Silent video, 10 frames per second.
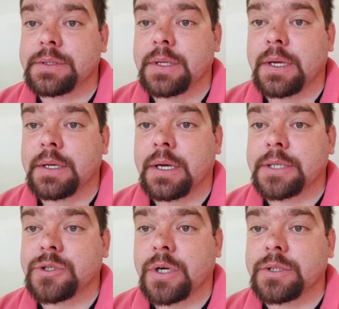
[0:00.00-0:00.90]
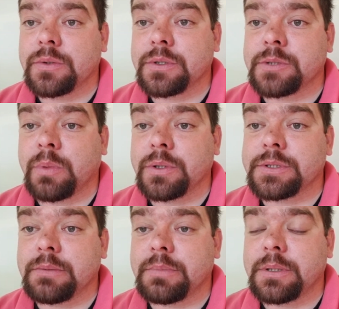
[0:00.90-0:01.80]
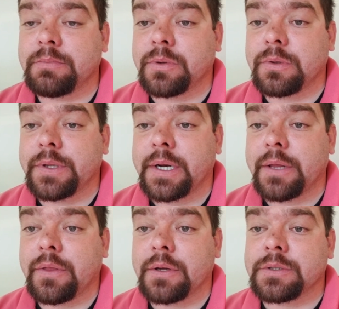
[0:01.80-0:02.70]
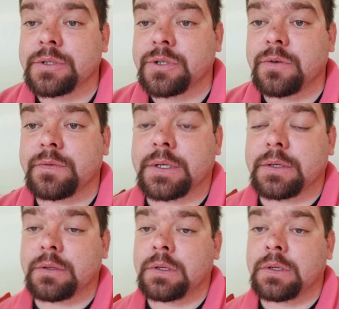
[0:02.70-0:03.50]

that I tried to exploit some people that I thought deserved it.